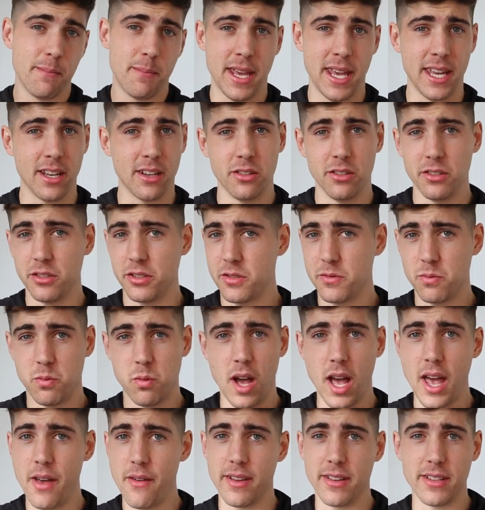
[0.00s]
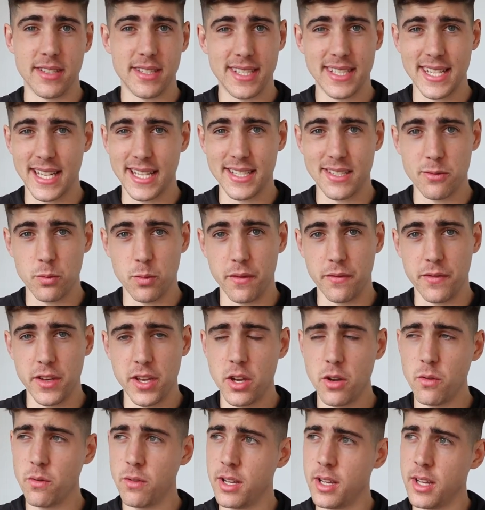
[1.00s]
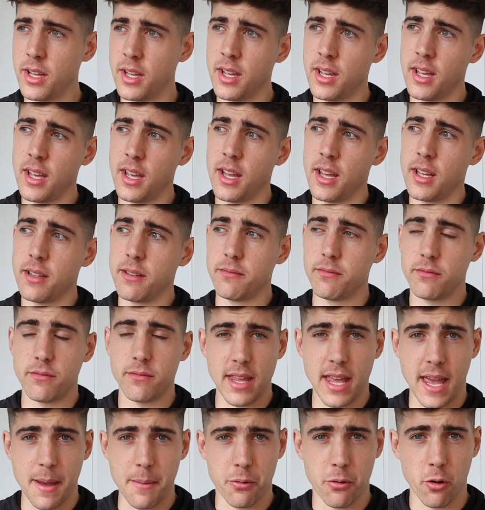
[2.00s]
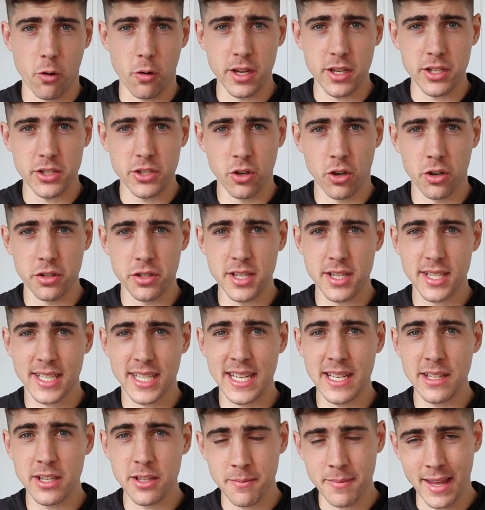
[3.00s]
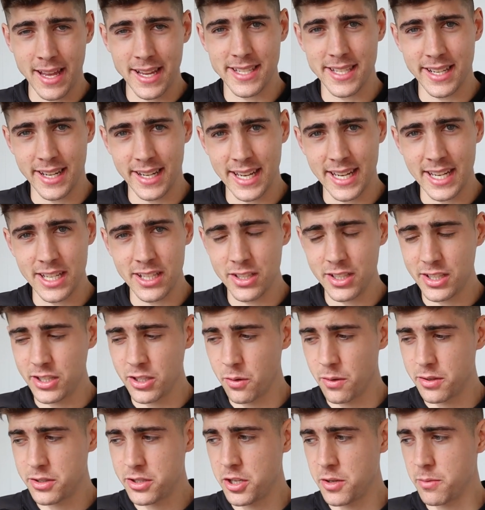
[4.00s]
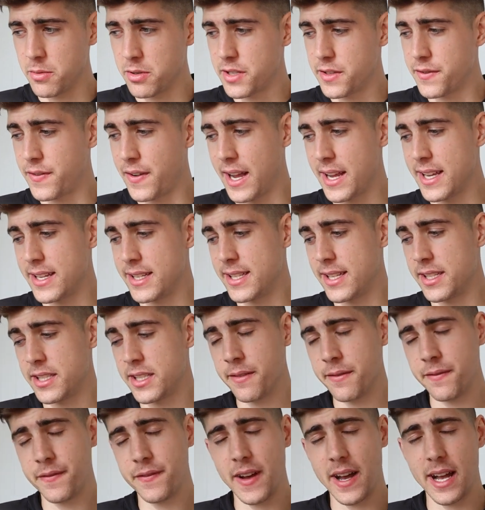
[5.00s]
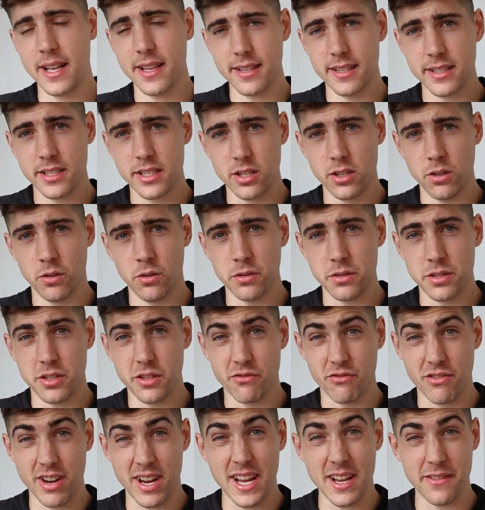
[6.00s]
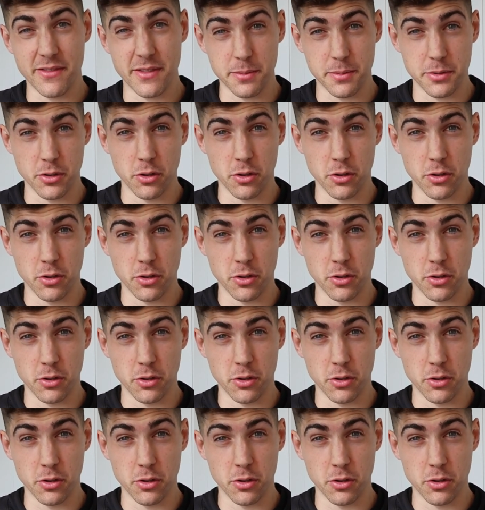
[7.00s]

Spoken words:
bagels, whatever sits with you. Protein sources, keep them nice and lean. You don't want too much fat in your system. Fat slows the rate of